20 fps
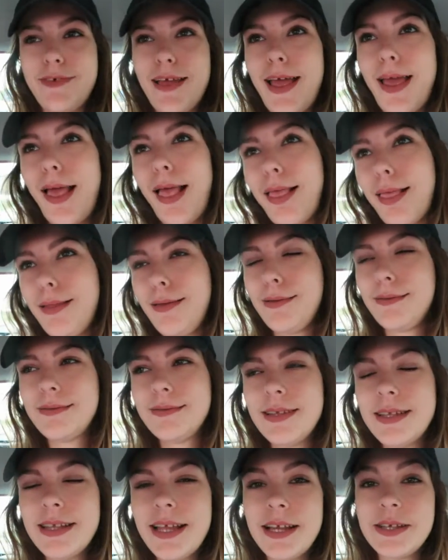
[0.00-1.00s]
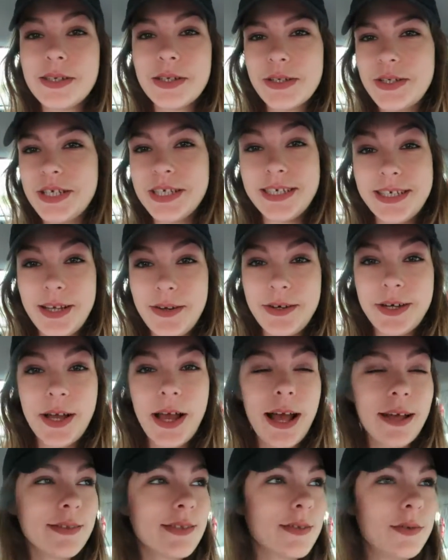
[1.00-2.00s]
Oh, they do, just don't know
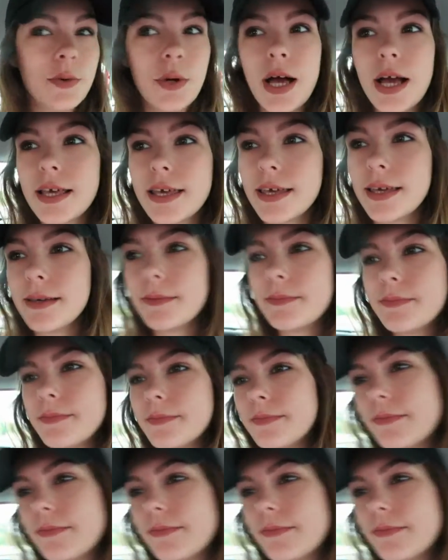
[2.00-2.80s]
how to work it.